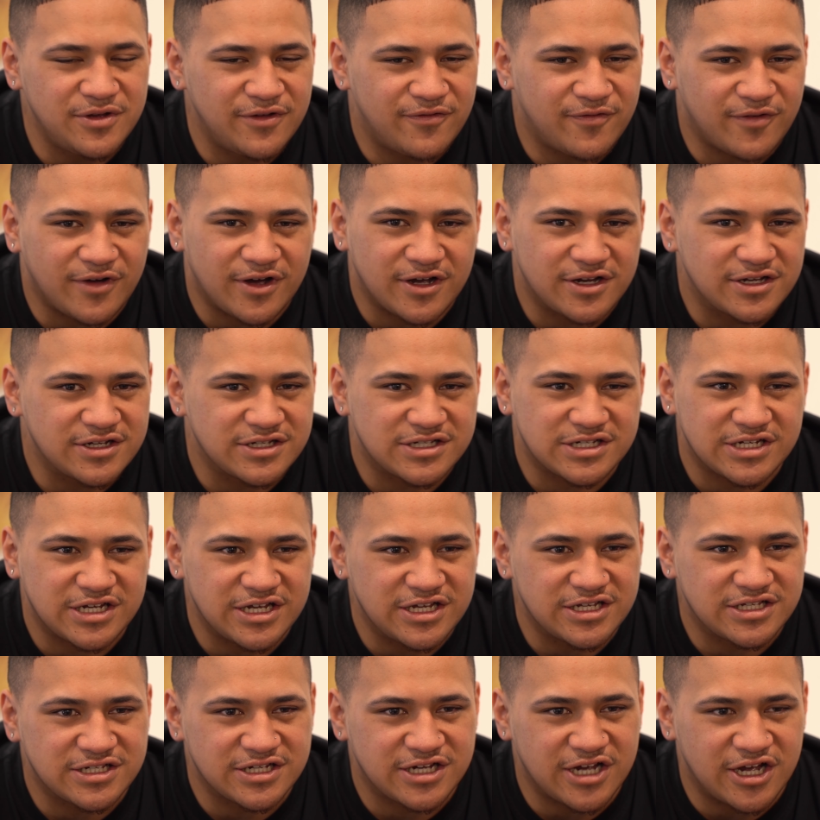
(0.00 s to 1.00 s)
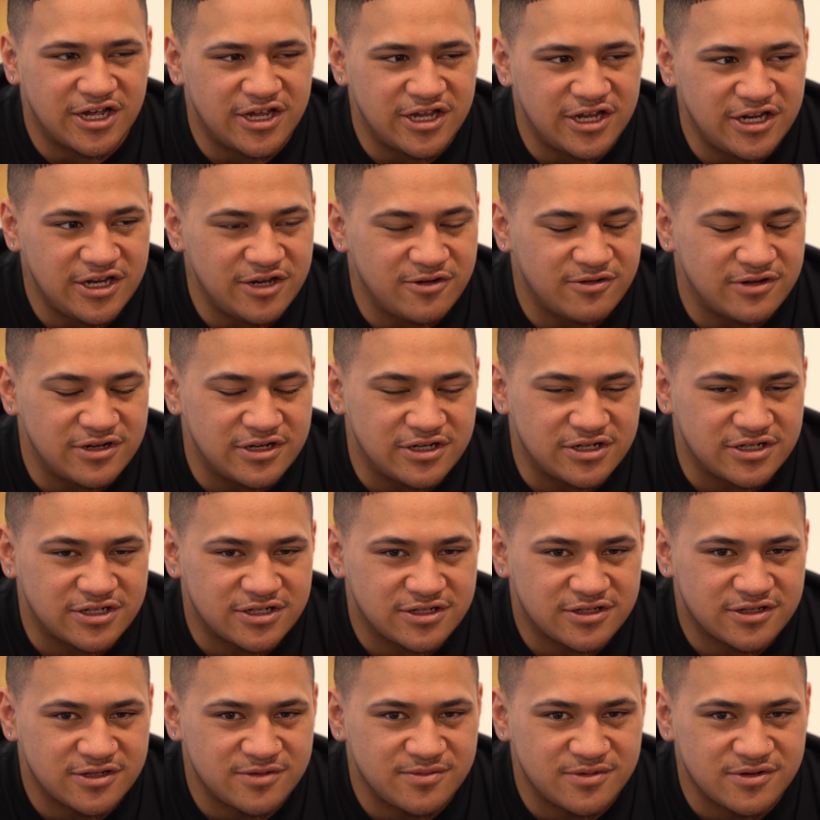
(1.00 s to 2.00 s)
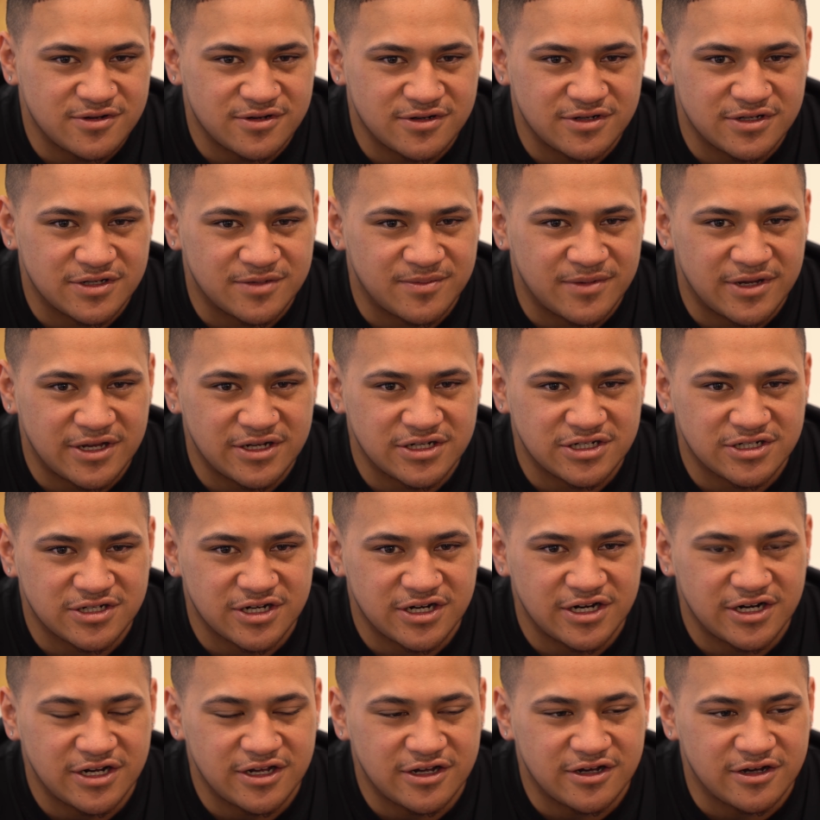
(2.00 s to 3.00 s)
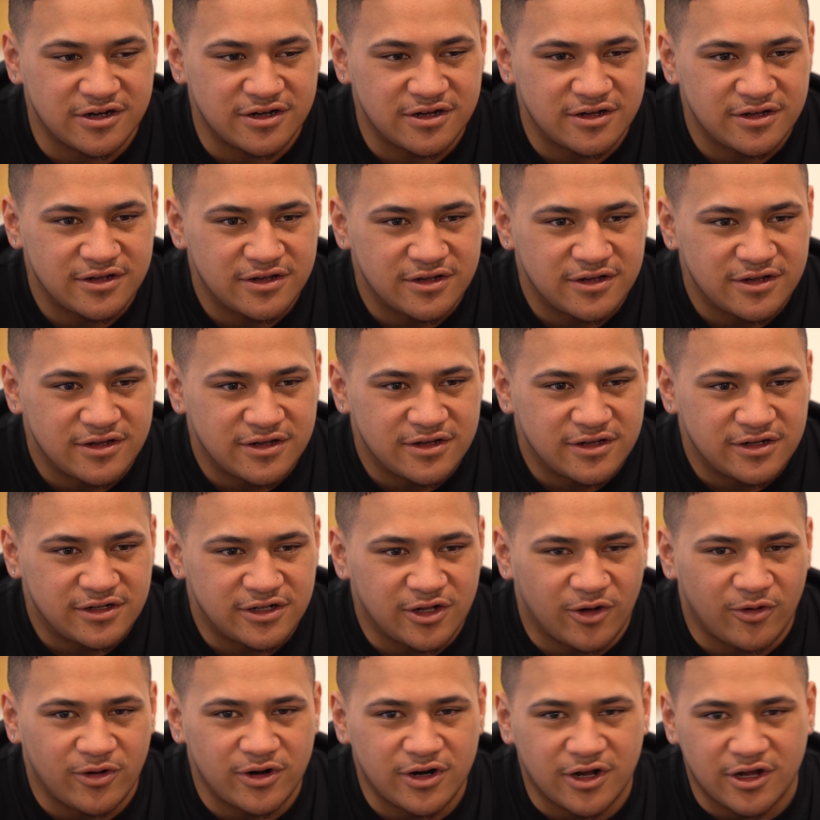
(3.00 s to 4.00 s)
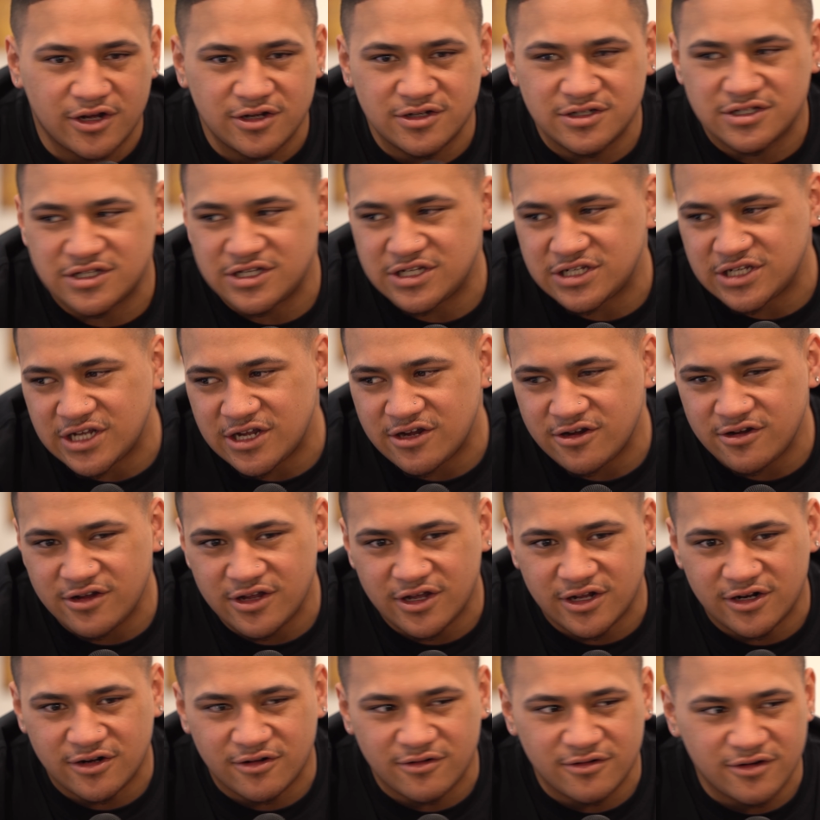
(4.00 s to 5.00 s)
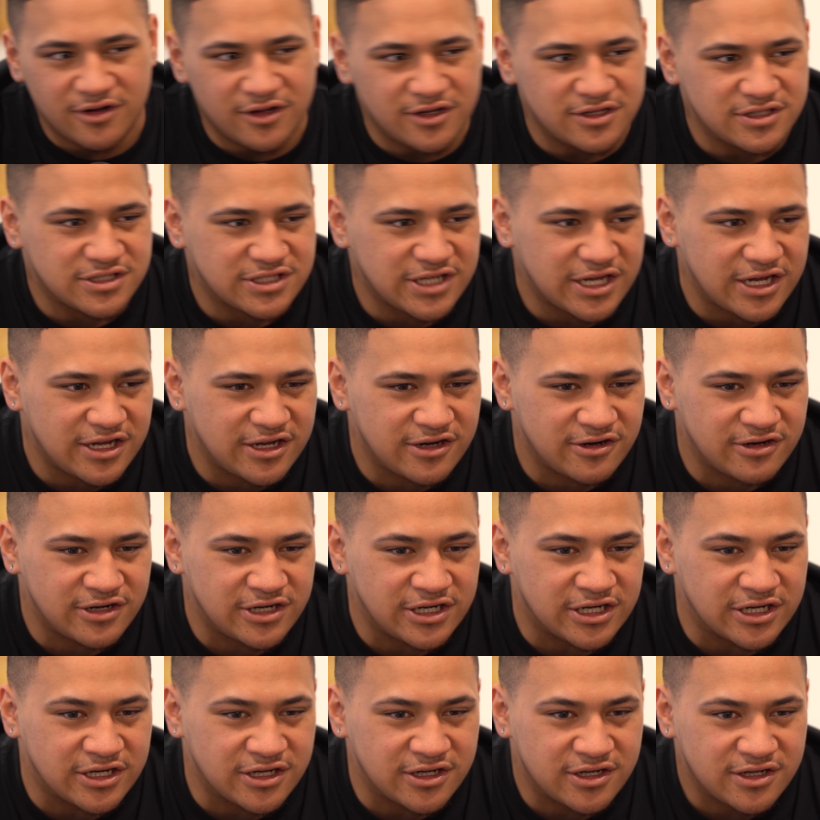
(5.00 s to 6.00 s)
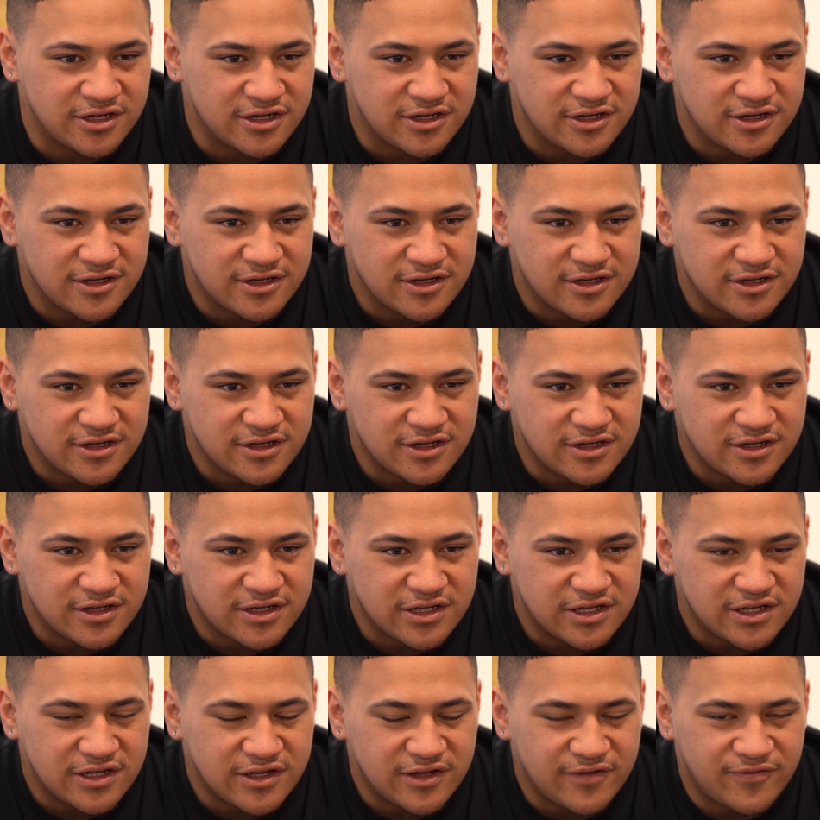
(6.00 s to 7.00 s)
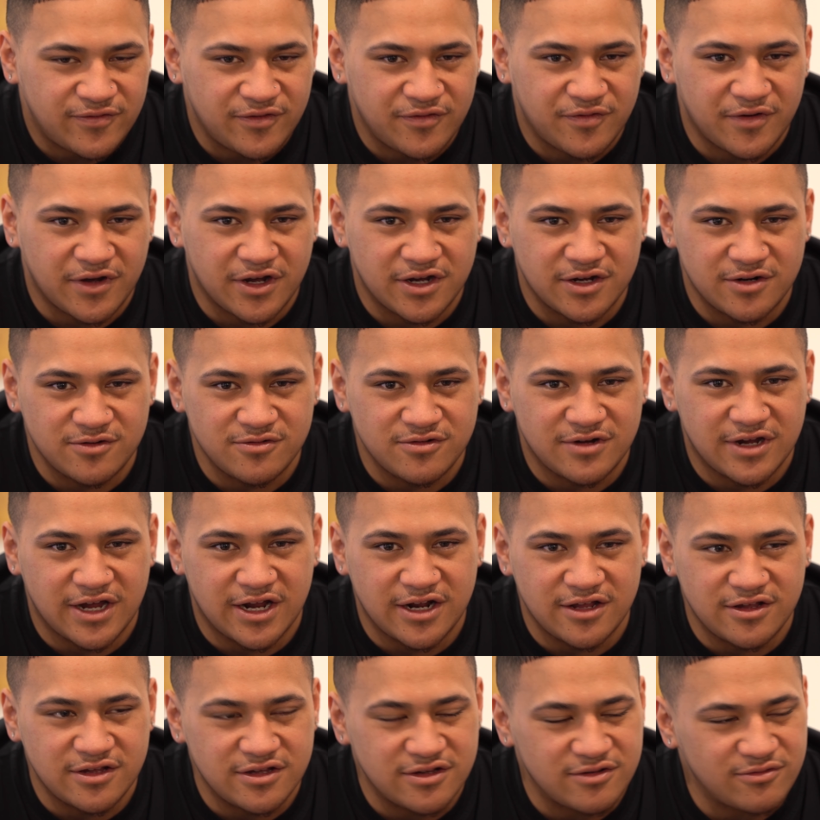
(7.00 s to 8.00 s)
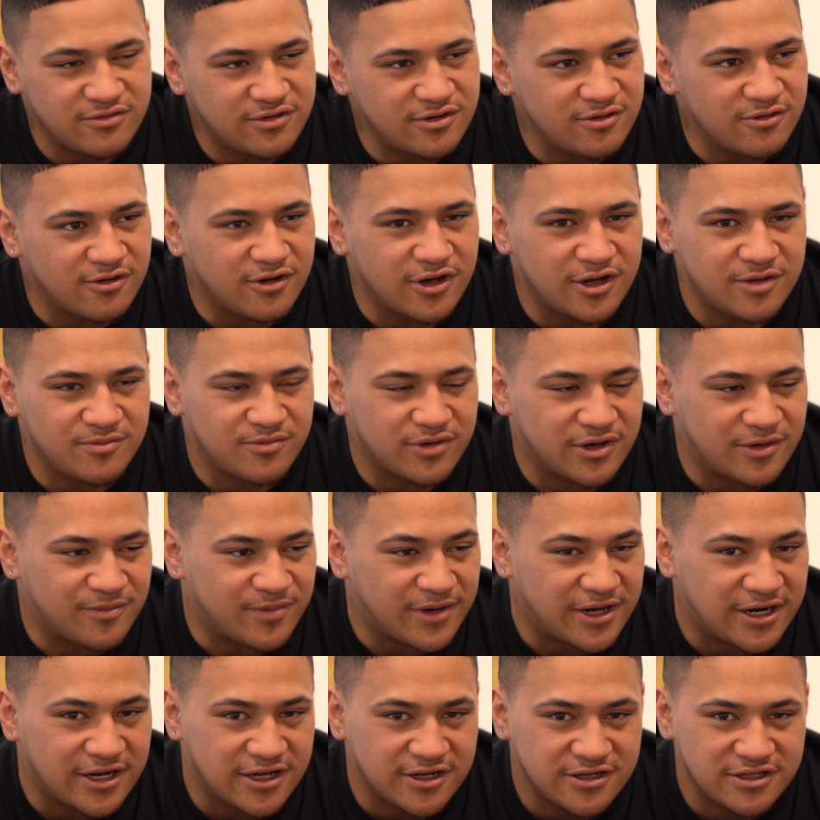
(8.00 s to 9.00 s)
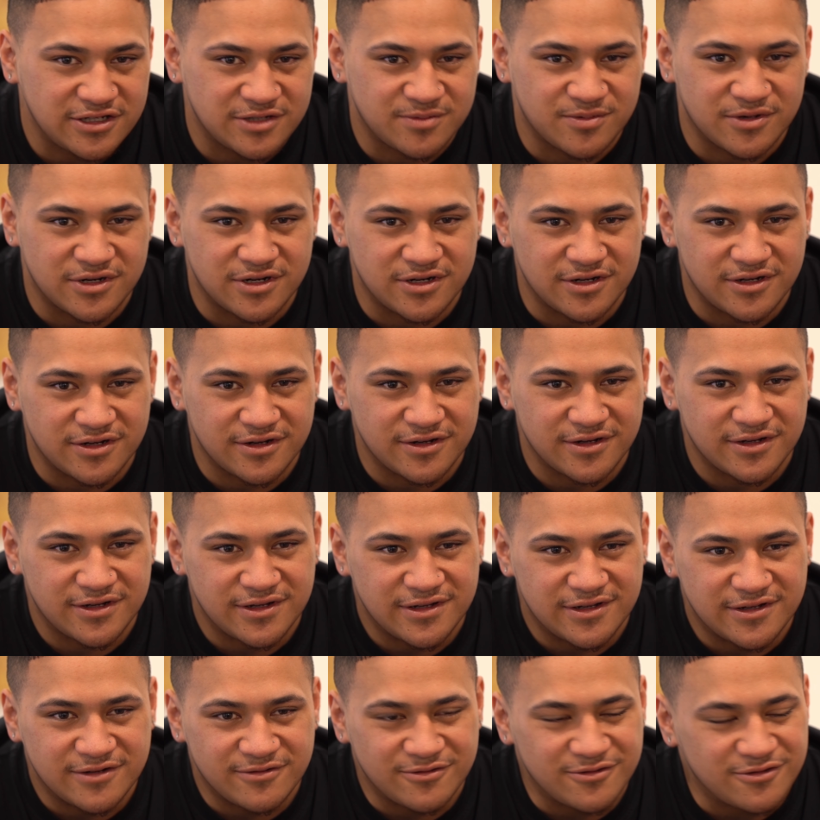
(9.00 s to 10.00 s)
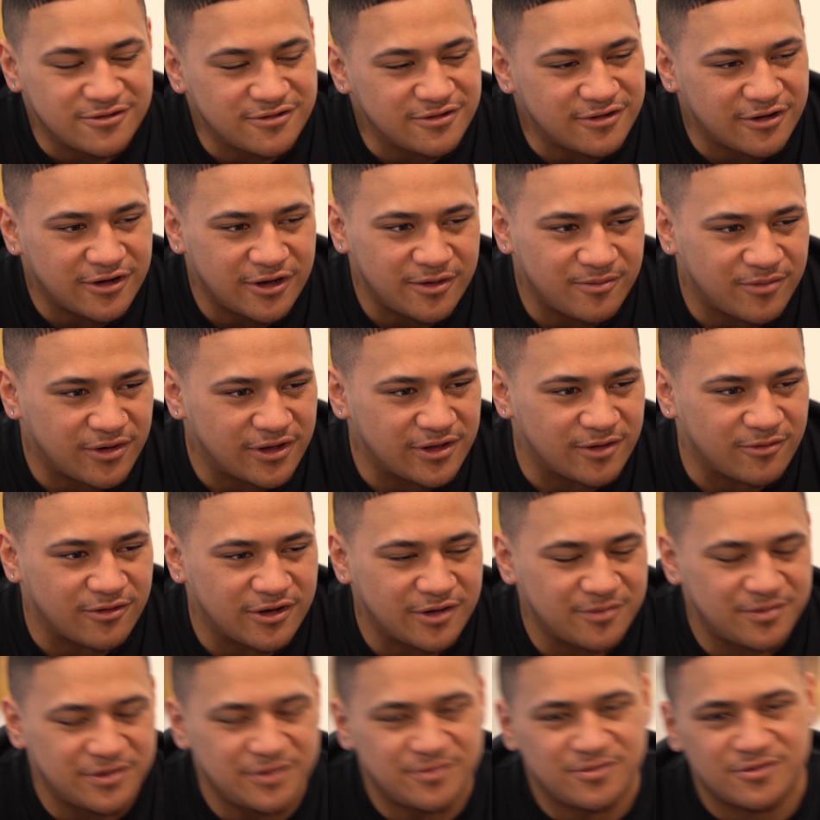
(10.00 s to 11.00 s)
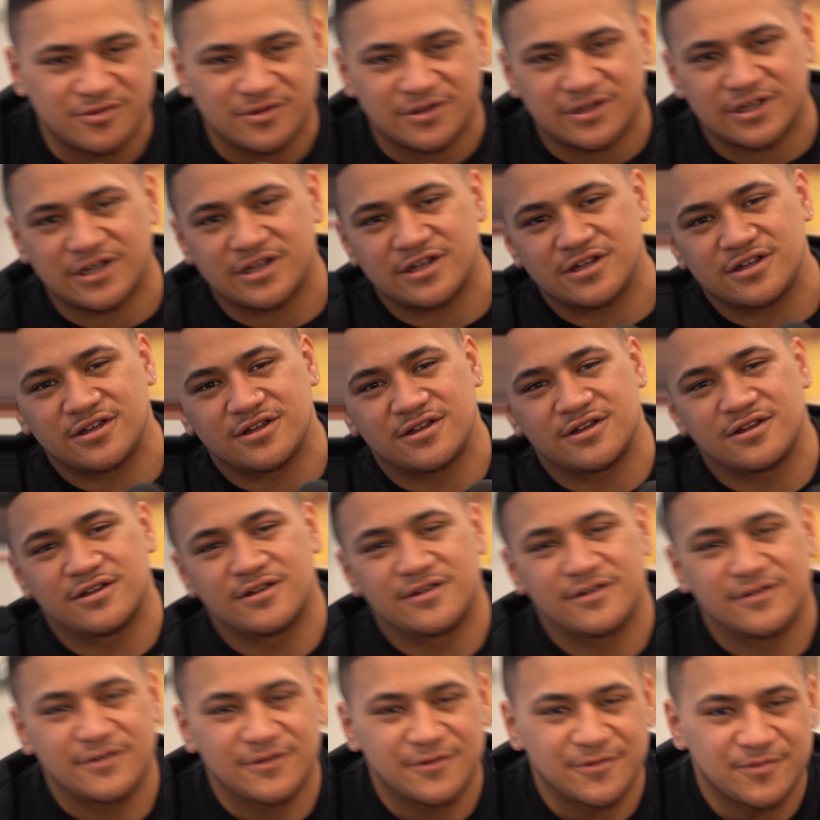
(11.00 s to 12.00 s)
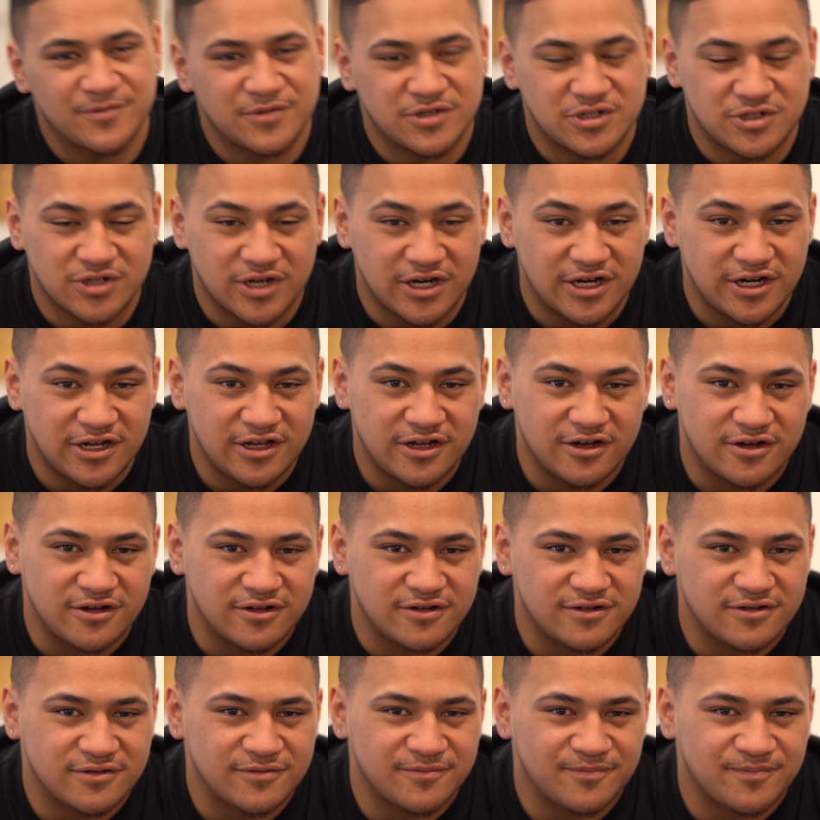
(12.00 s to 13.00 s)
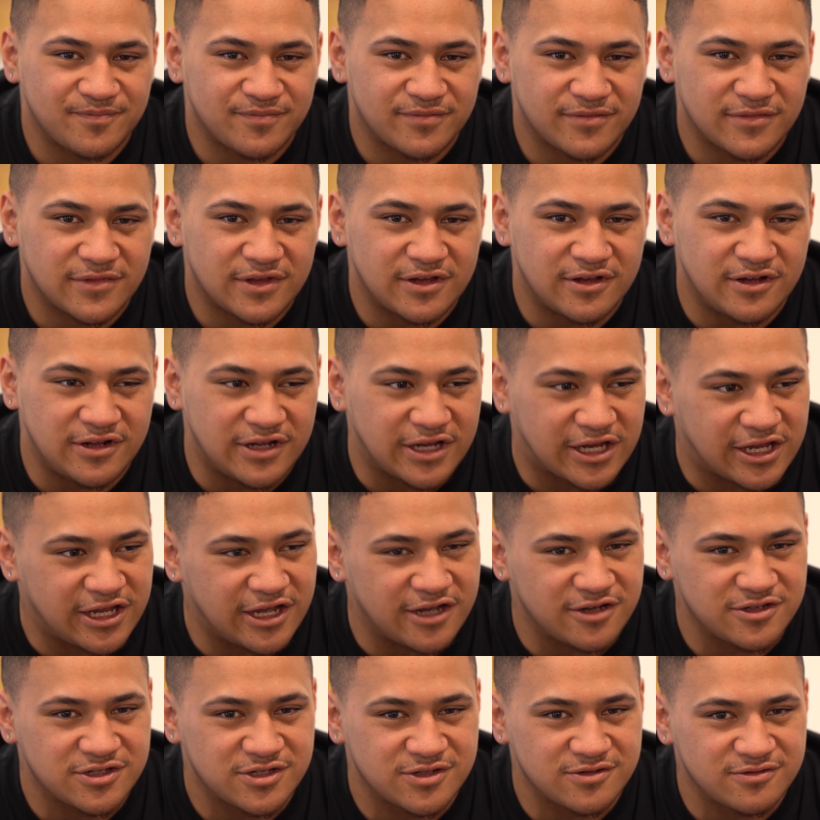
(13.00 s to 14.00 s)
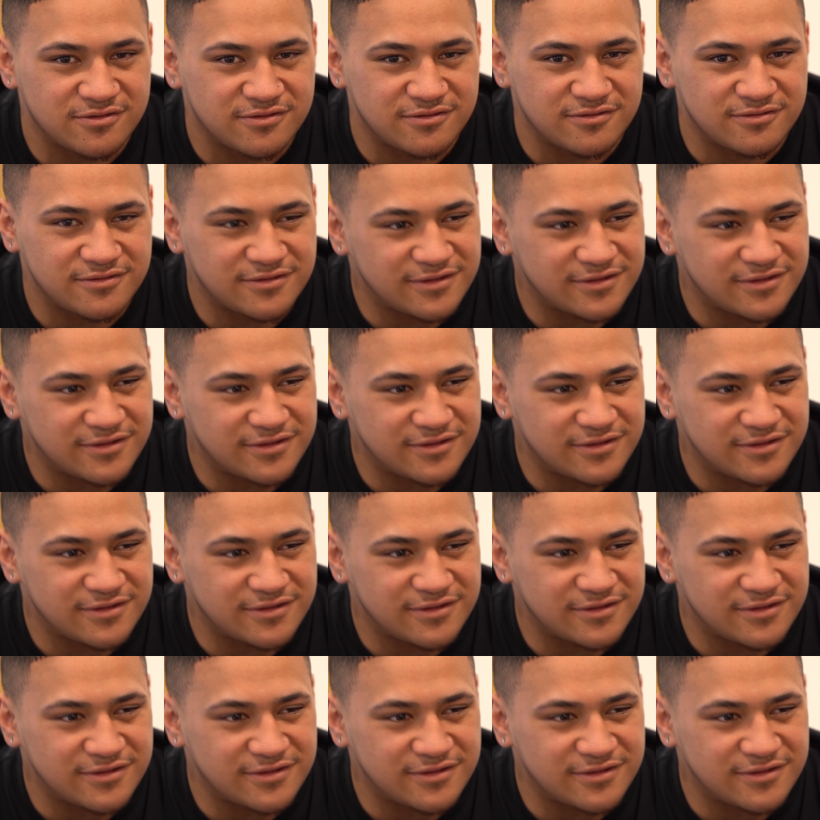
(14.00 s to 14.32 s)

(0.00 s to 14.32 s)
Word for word: be fucking scared to go anywhere, to be honest, man. Straight out. No one owns this area. No one owns that area. If you fucking look at it, we're all owned by Balangis, bro. We're all owned by the white people in that. Straight out. In the council,